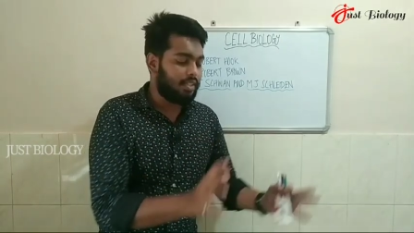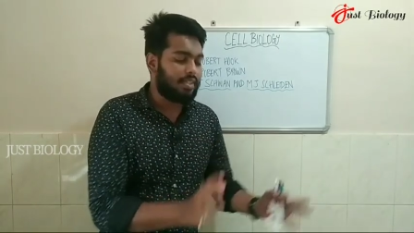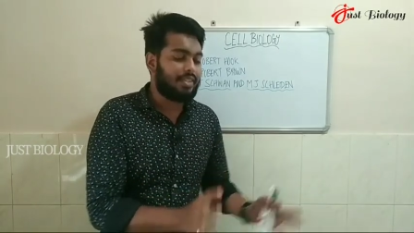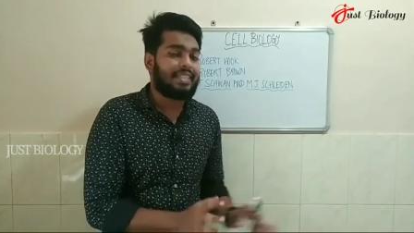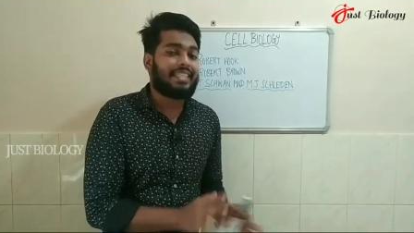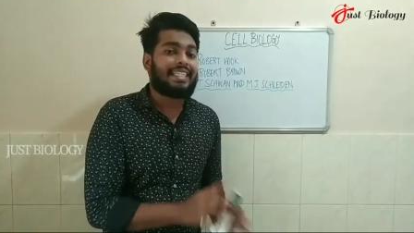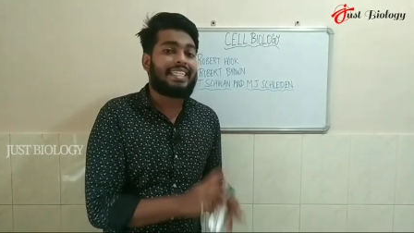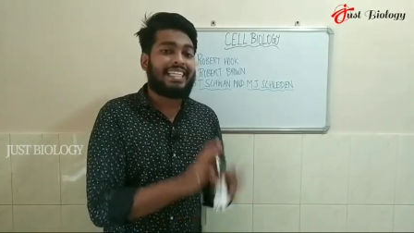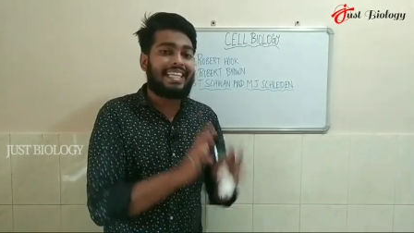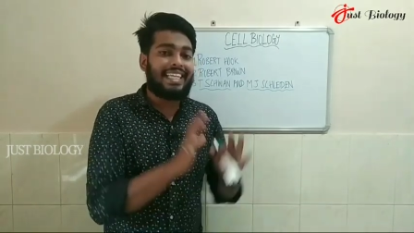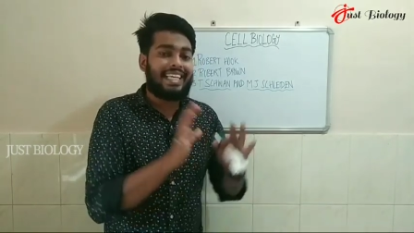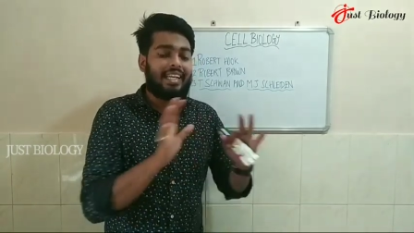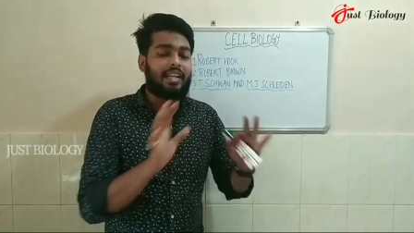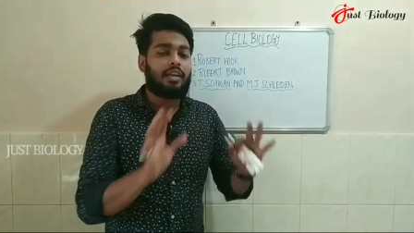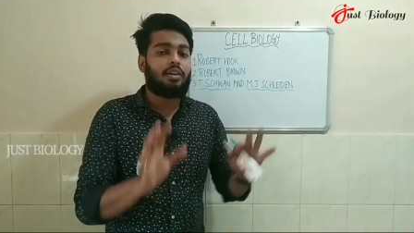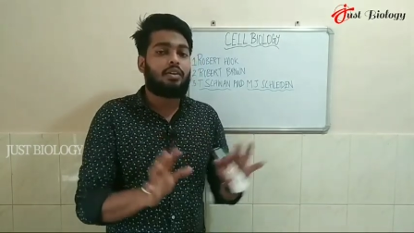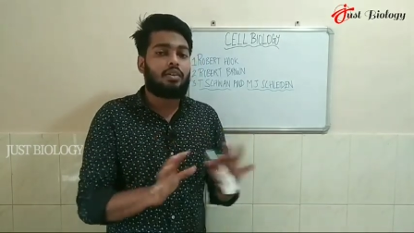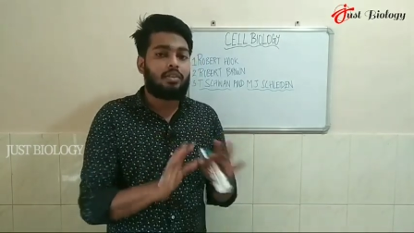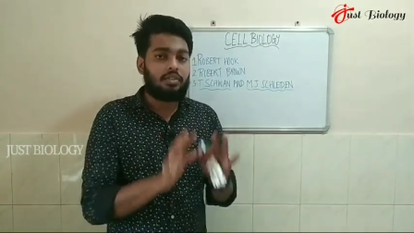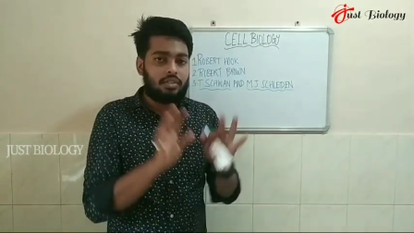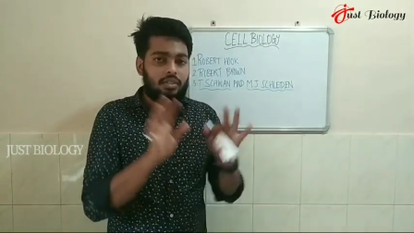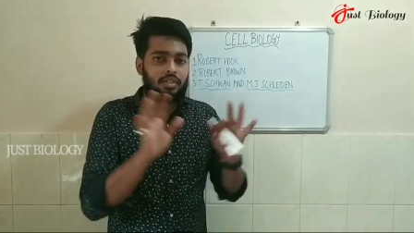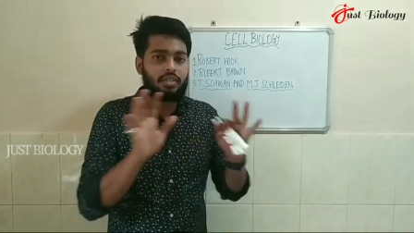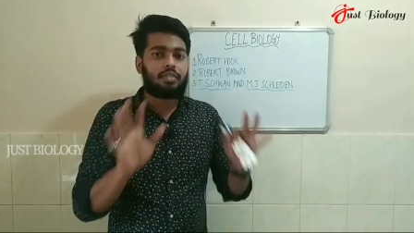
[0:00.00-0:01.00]
DNA
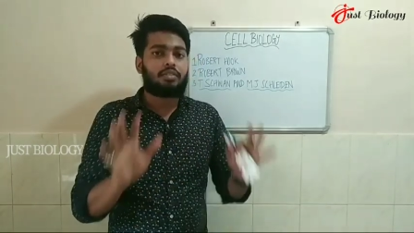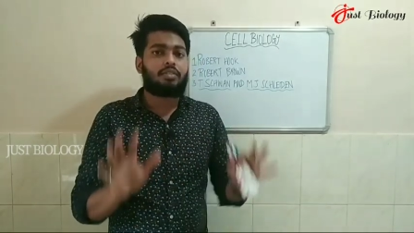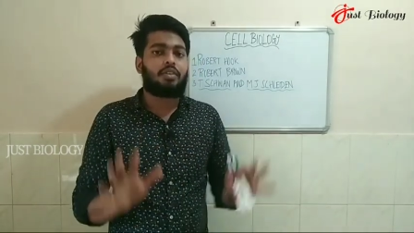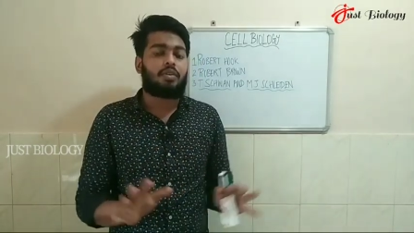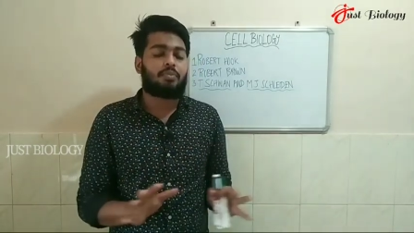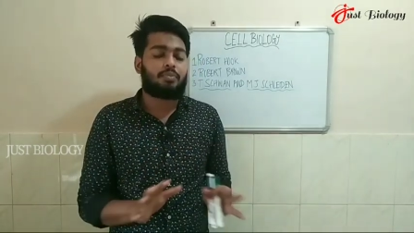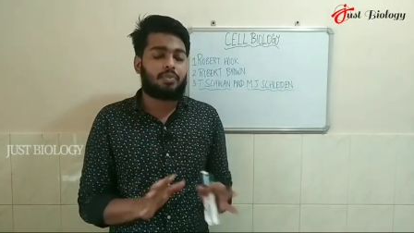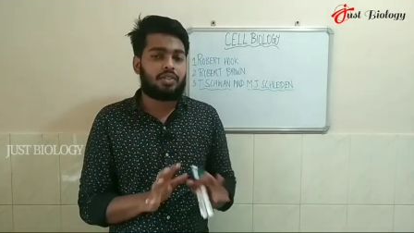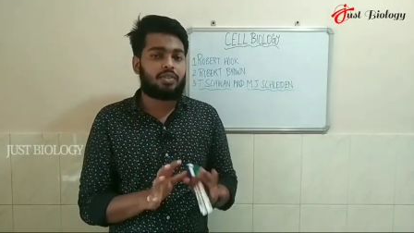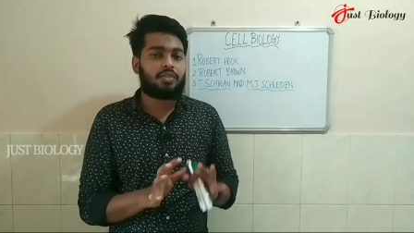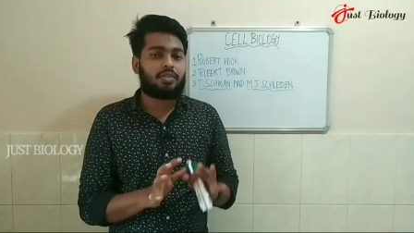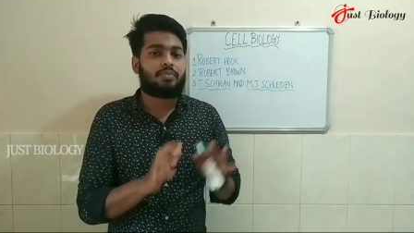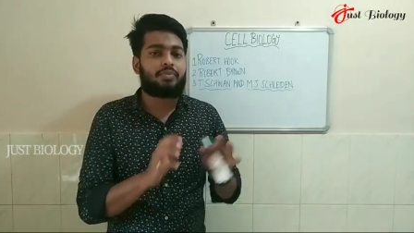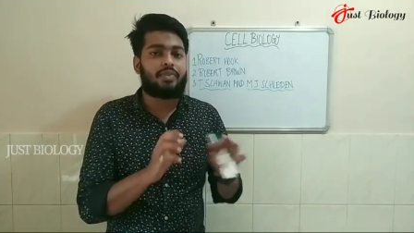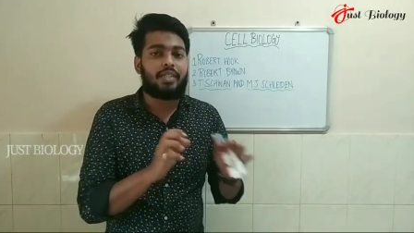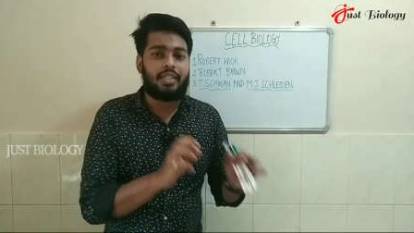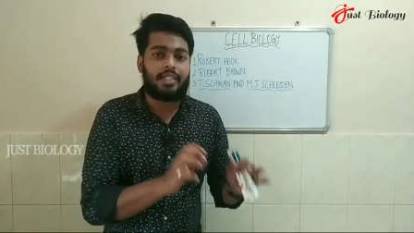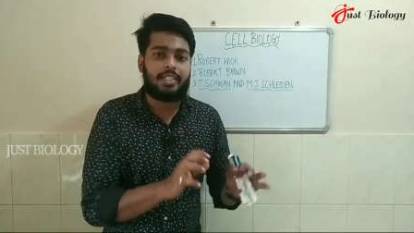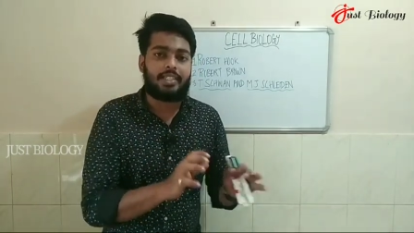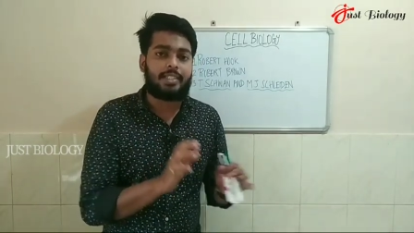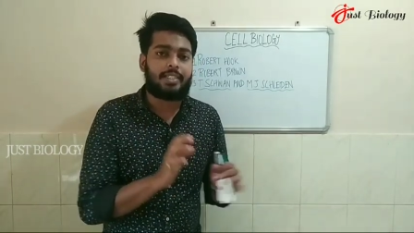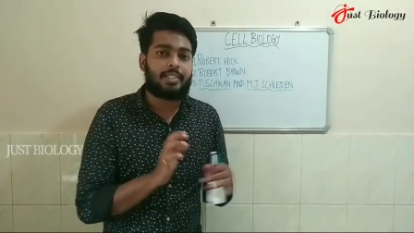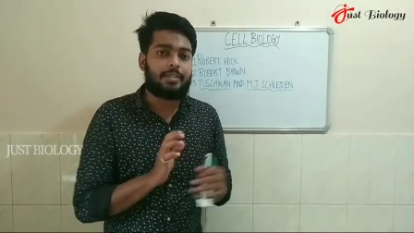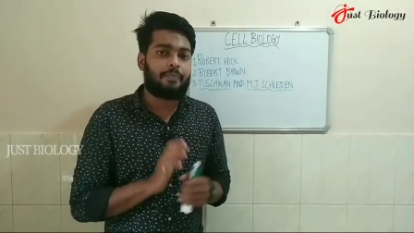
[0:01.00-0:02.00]
or the chromosome
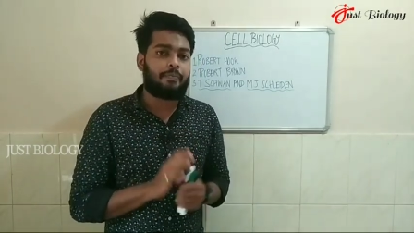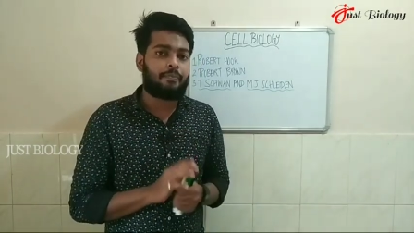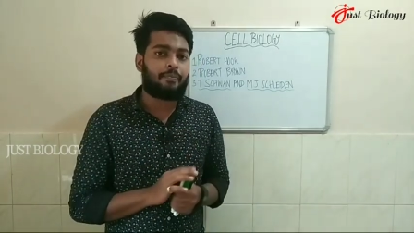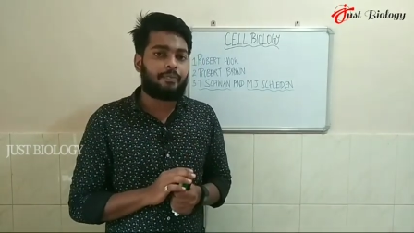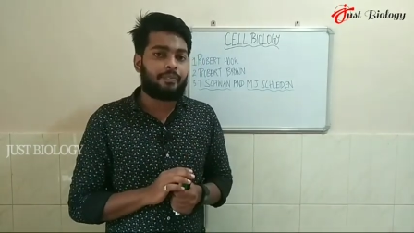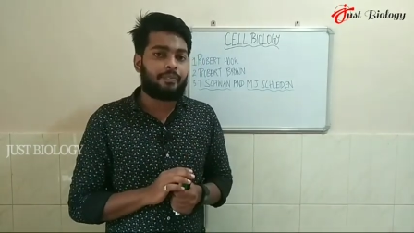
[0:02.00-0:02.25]
in it.